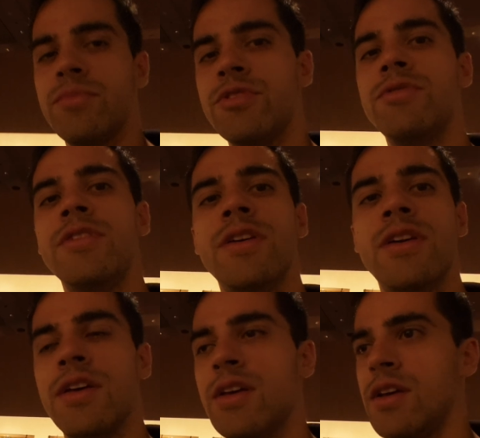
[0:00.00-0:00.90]
between
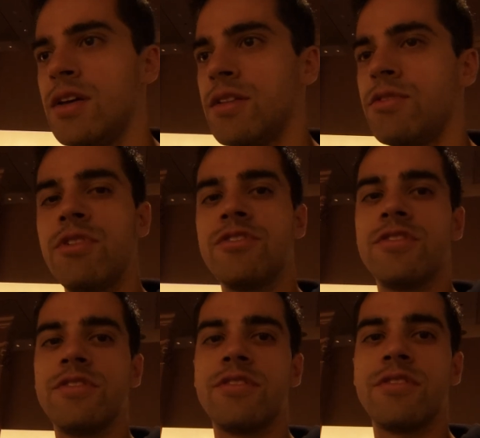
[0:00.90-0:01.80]
the
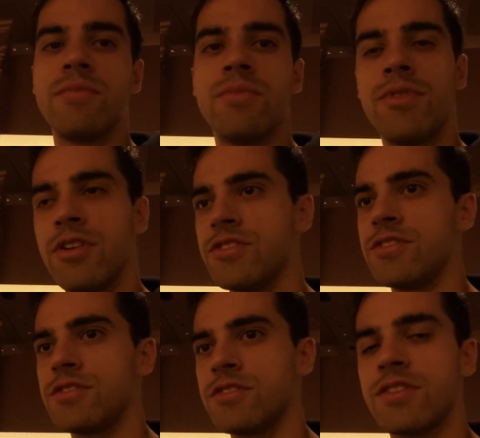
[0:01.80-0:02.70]
Russians,
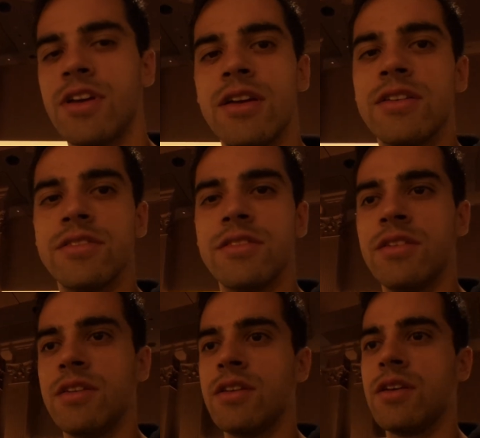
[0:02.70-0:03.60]
Prussians, and
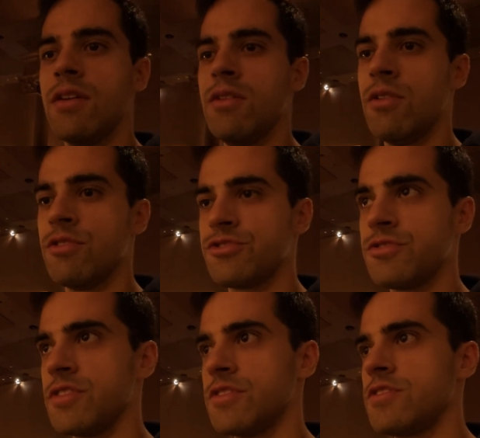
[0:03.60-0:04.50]
the
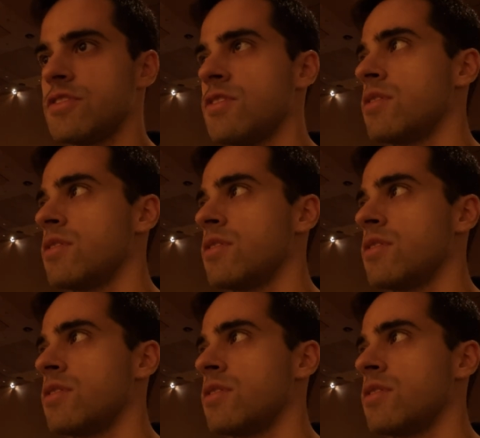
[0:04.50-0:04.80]
Austrians.